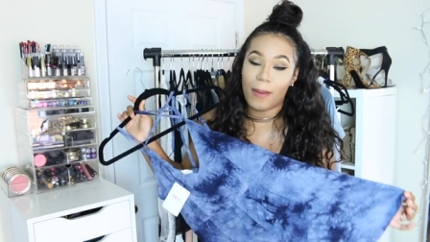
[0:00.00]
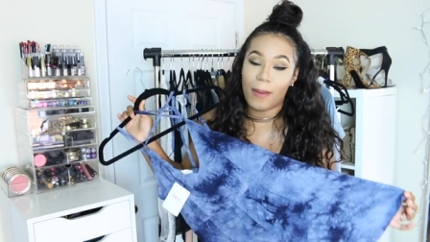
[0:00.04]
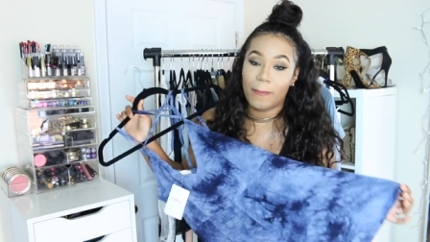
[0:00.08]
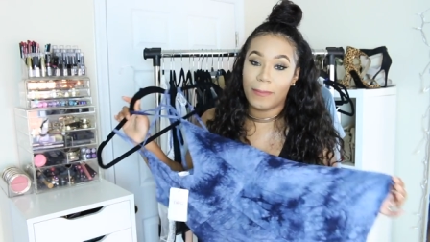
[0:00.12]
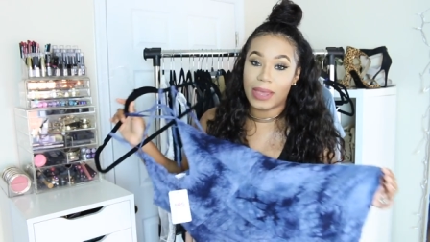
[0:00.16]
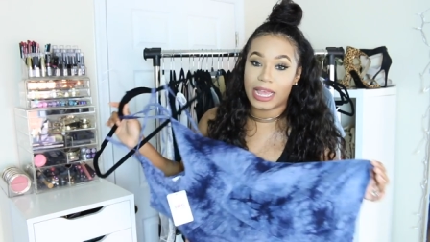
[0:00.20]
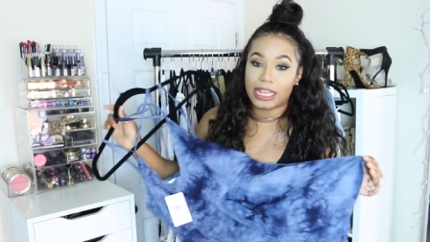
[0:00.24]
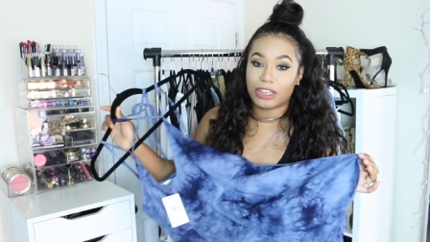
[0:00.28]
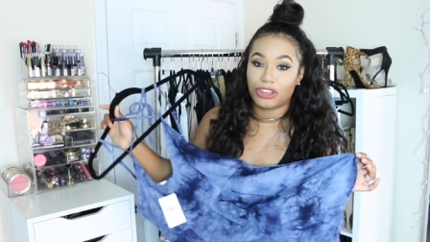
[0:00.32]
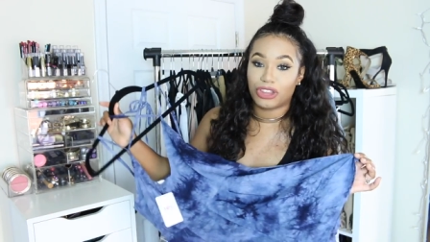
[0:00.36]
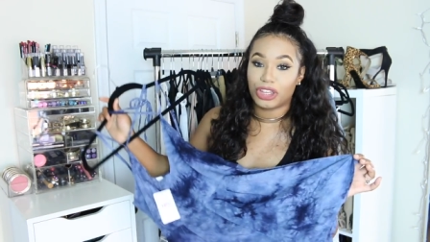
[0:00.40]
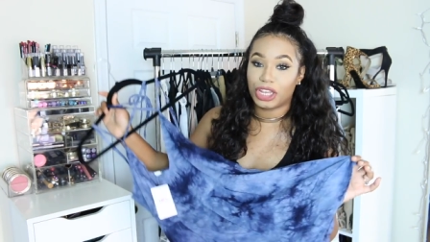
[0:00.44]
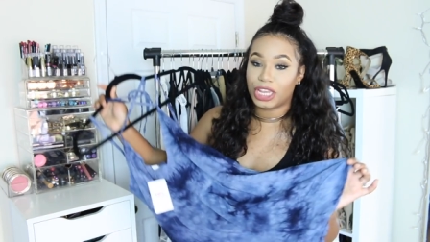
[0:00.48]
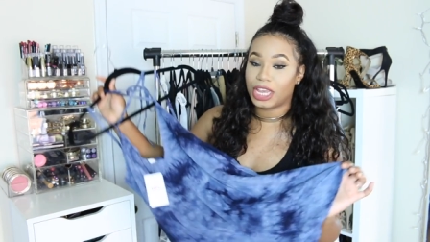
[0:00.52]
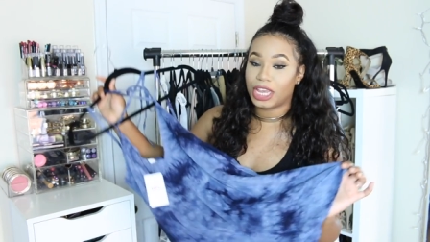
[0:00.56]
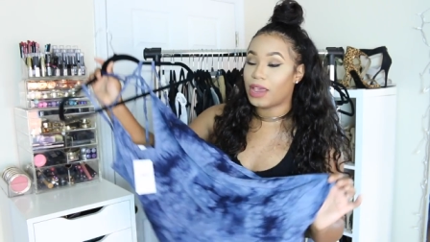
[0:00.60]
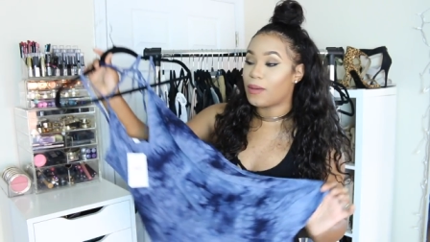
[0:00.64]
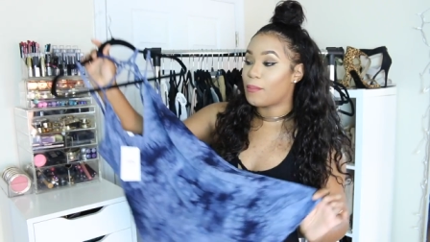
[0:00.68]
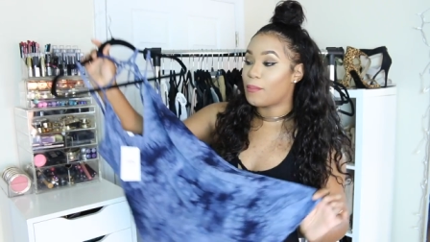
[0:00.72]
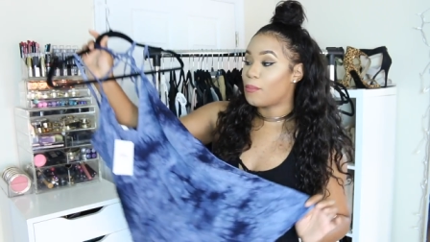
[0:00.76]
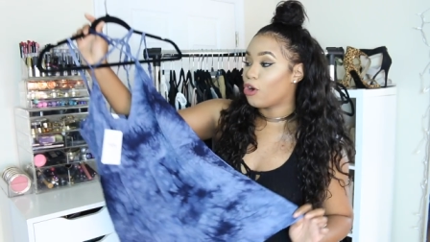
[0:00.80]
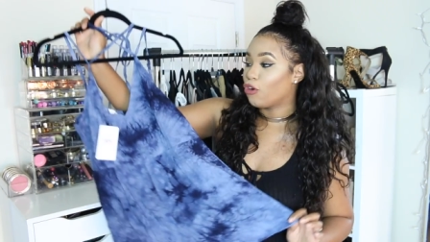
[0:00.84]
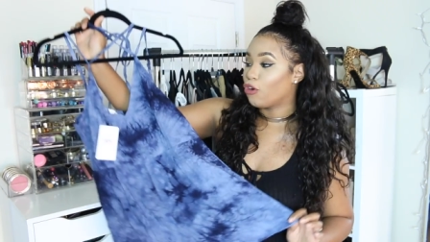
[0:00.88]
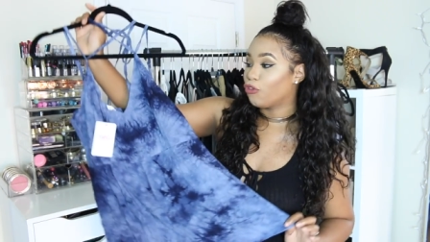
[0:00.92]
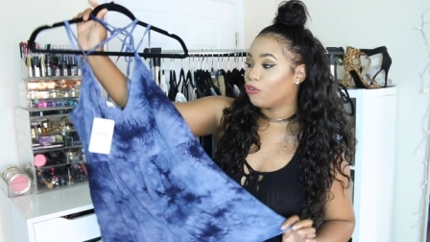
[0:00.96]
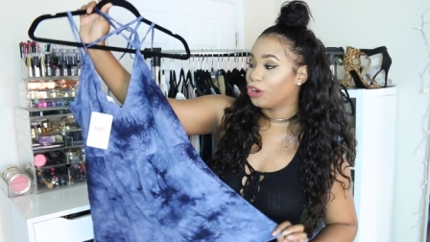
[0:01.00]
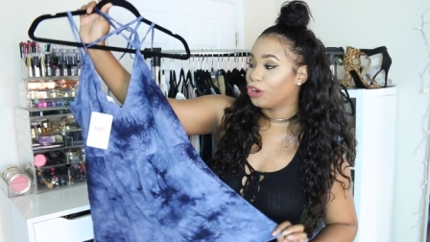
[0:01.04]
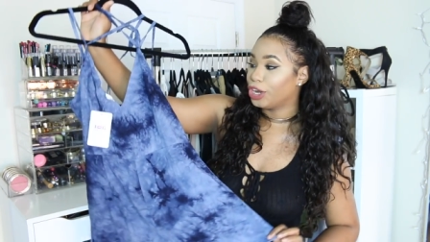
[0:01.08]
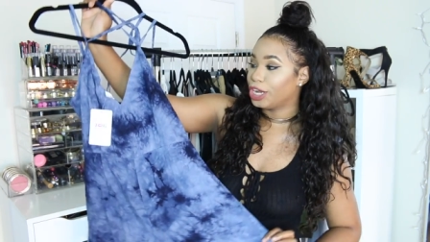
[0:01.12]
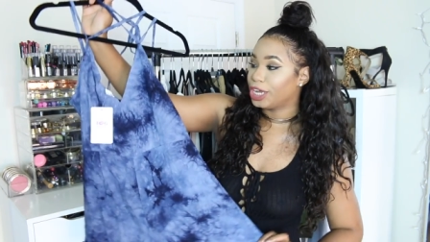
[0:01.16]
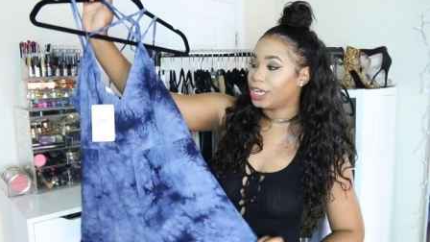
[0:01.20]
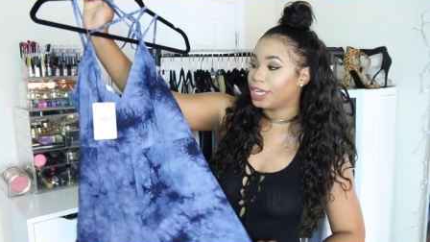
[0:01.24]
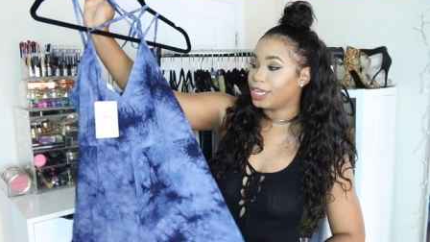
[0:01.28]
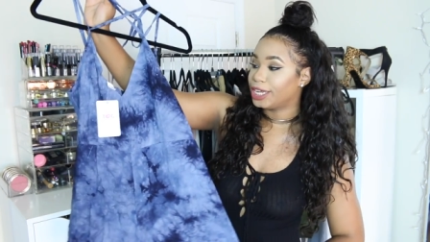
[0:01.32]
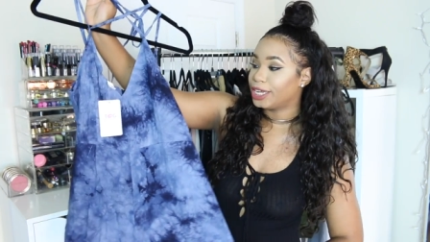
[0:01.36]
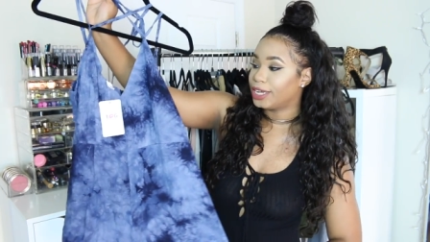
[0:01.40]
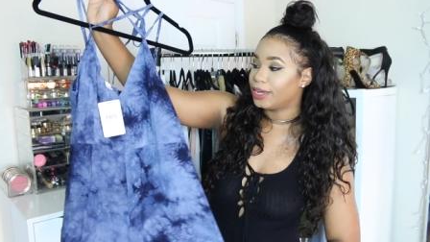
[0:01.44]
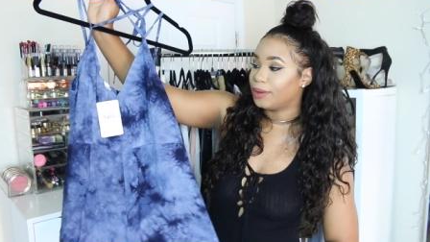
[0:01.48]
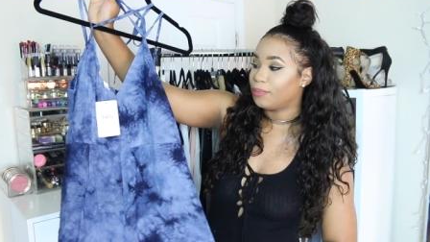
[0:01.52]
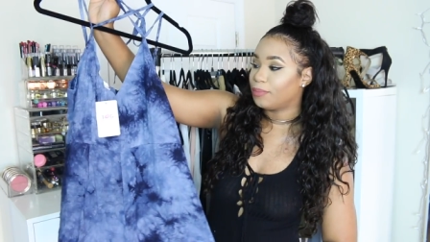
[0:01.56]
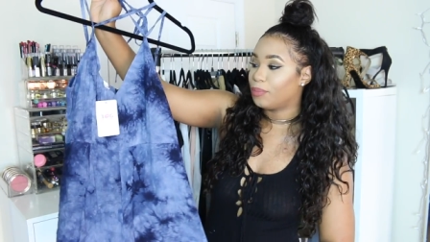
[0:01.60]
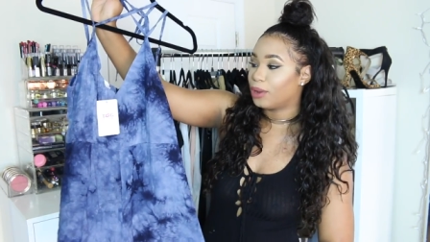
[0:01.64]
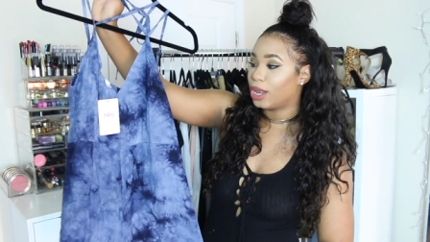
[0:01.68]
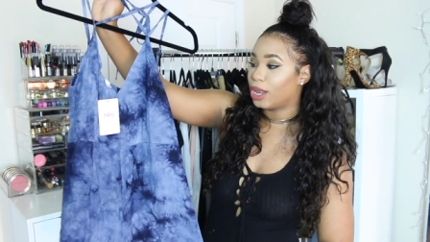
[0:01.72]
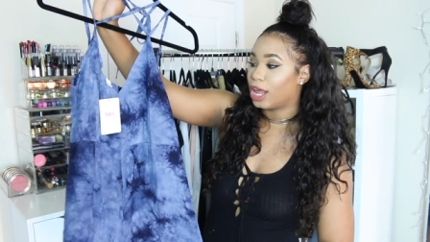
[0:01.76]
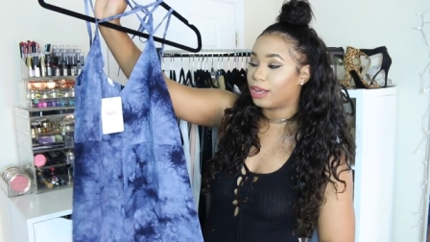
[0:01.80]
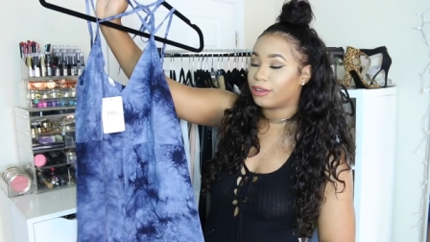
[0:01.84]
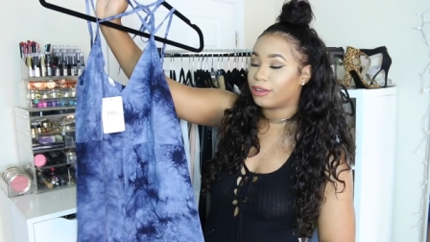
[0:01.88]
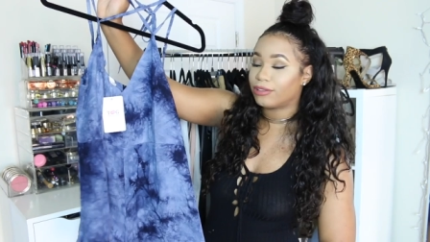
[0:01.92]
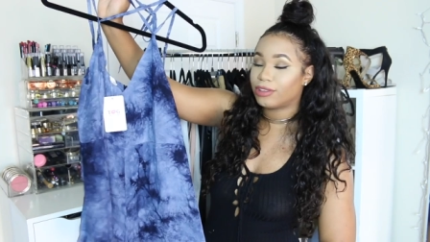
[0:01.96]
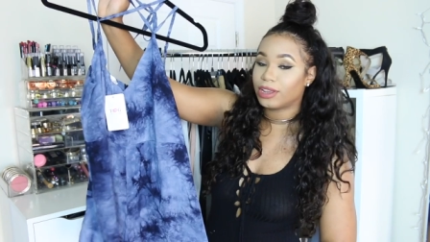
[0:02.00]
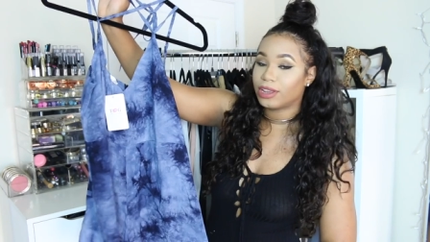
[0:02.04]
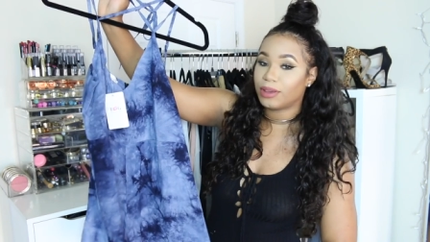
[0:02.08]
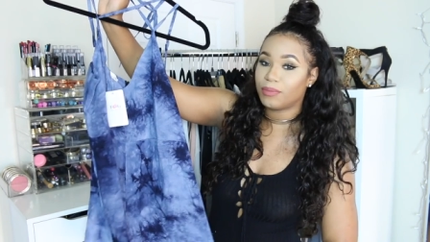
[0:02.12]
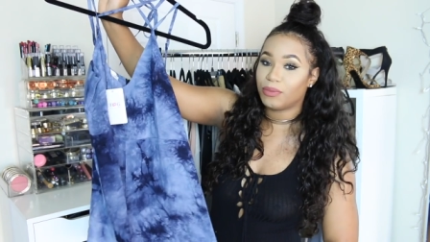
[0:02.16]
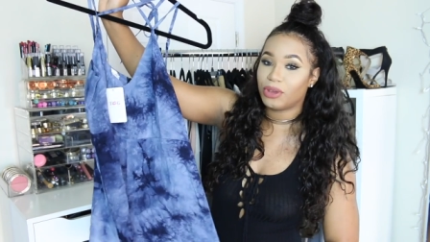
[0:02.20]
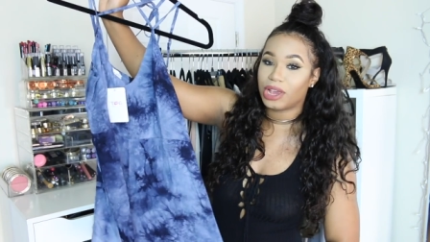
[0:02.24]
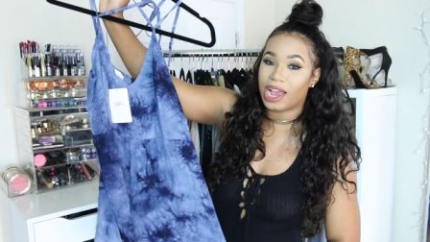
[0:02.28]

bestie Maria Blossom.